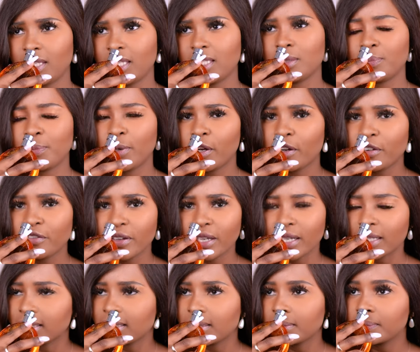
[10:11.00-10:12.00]
It's
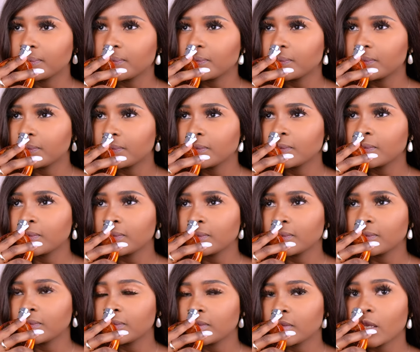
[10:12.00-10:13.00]
perfect.
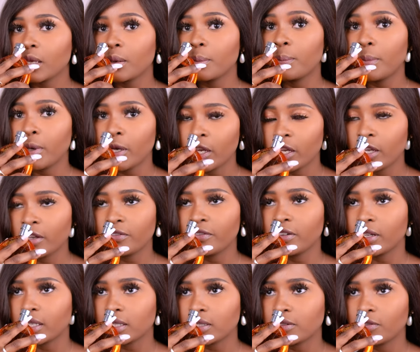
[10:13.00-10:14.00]

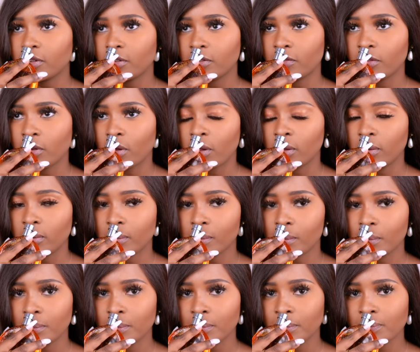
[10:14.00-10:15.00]
Perfect for fall
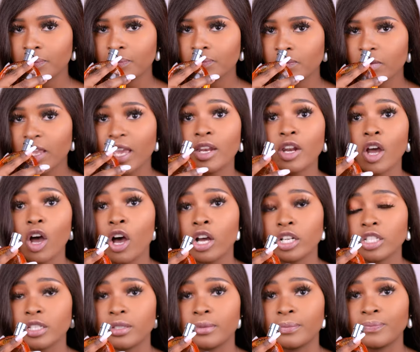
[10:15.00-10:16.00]
and
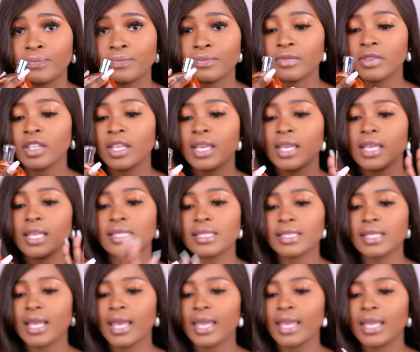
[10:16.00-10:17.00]
autumn.
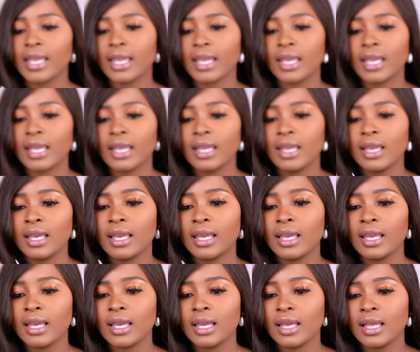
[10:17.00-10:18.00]
It's like
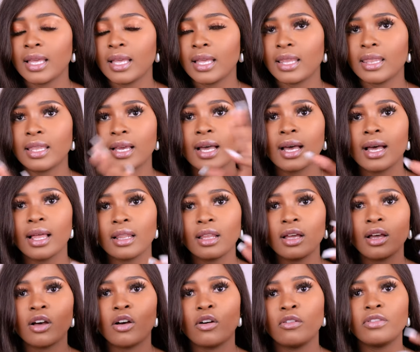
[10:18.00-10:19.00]
the
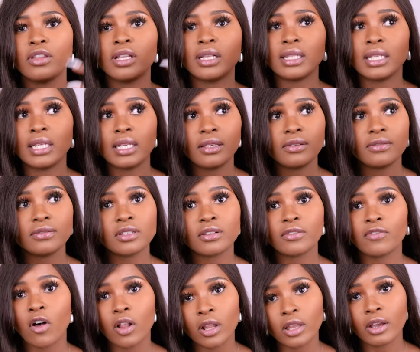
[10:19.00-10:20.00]
color of the leaves
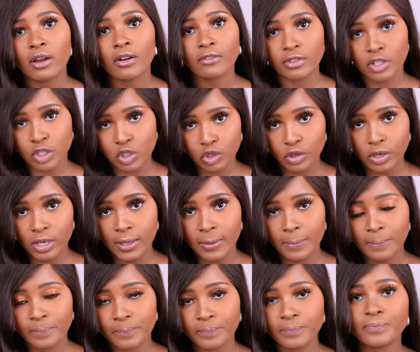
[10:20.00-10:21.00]
falling off the
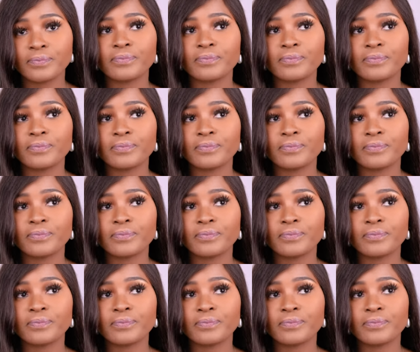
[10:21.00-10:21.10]
tree.